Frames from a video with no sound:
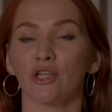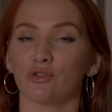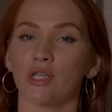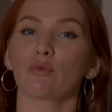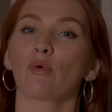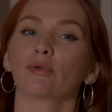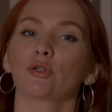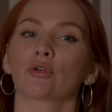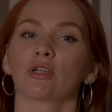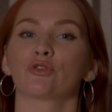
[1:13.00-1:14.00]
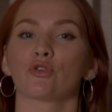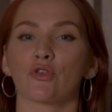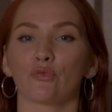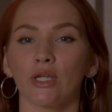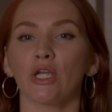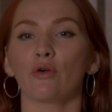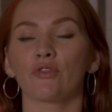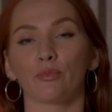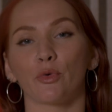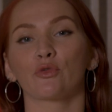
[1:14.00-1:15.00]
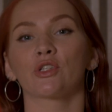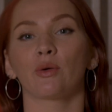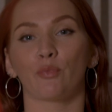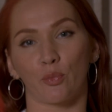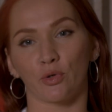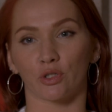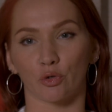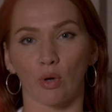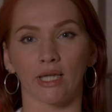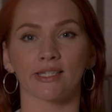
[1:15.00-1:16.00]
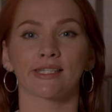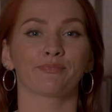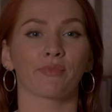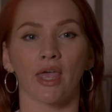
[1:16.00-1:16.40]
Today we will look into 3 of the most popular ones: